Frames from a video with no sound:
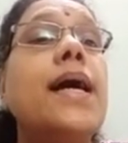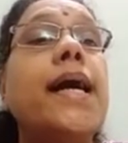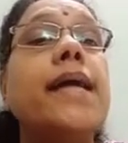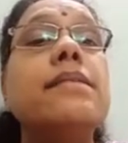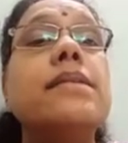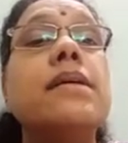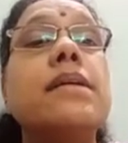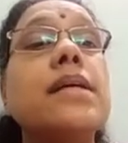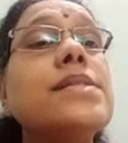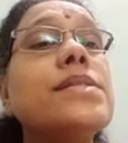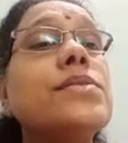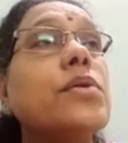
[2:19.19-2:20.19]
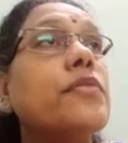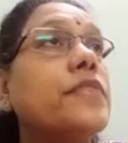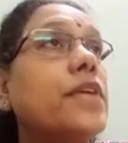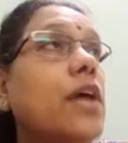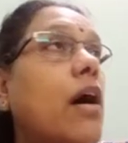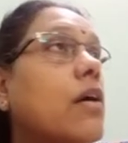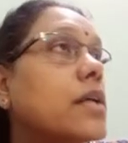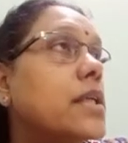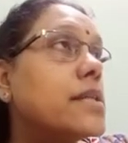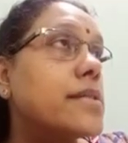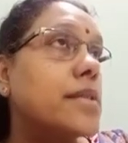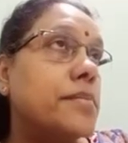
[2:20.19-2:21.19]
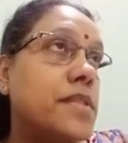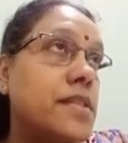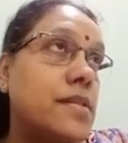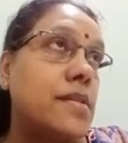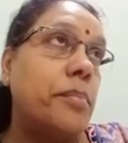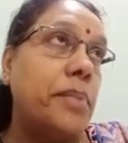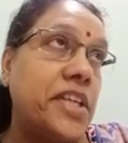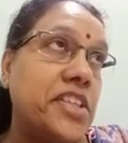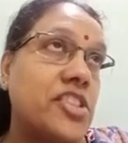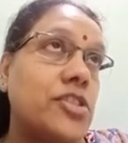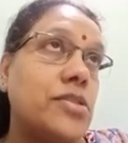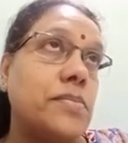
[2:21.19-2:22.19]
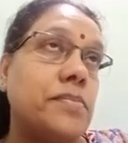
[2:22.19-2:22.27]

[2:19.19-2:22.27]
and the rest of the organisms perish.